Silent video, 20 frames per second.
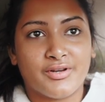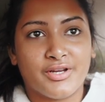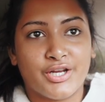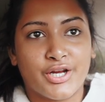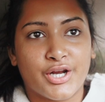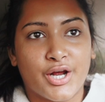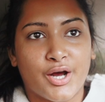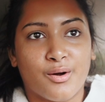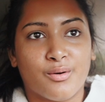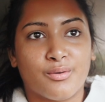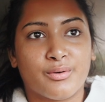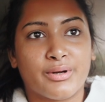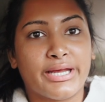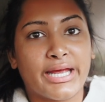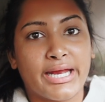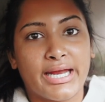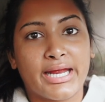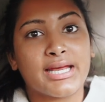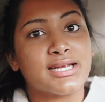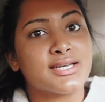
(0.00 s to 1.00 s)
you know,
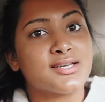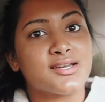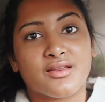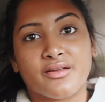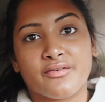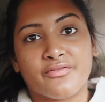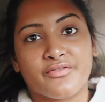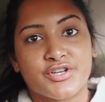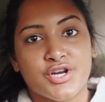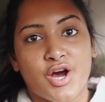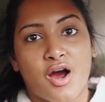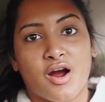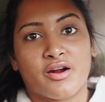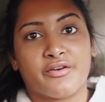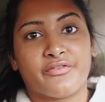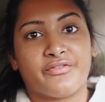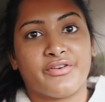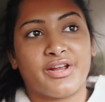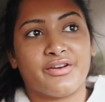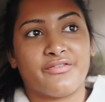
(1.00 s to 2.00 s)
getting into the
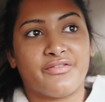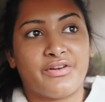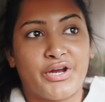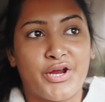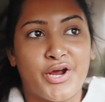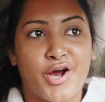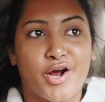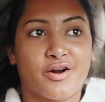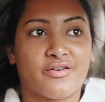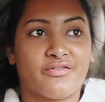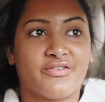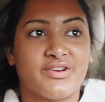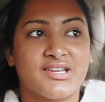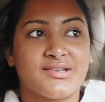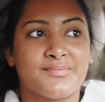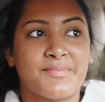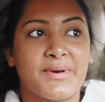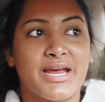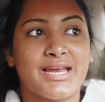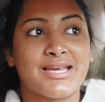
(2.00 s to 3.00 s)
photography and videography
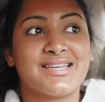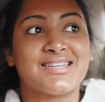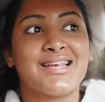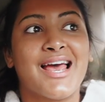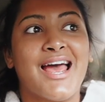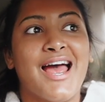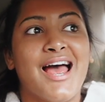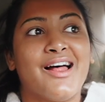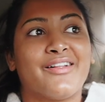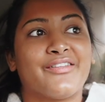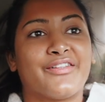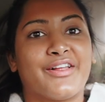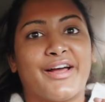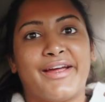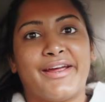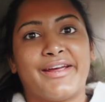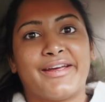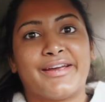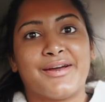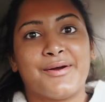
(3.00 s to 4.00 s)
space,
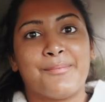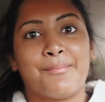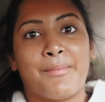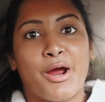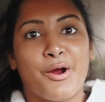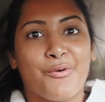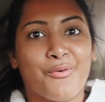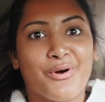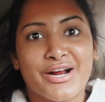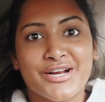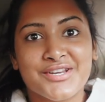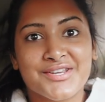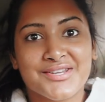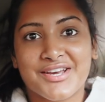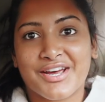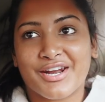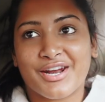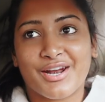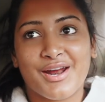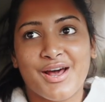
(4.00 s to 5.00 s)
like my work's
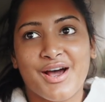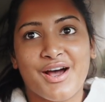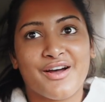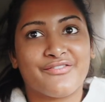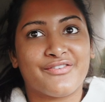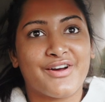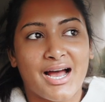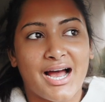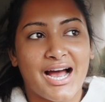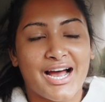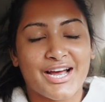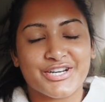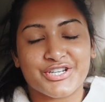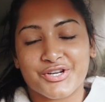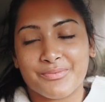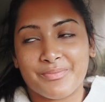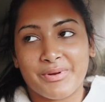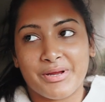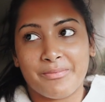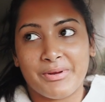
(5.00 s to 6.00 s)
good enough, I
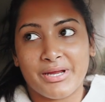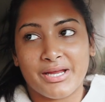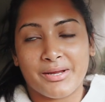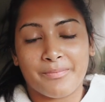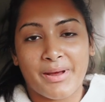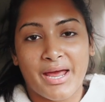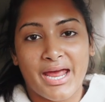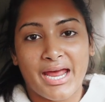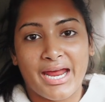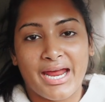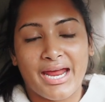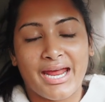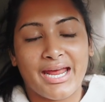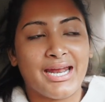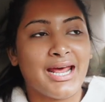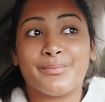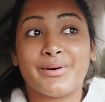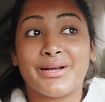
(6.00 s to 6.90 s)
should be being paid.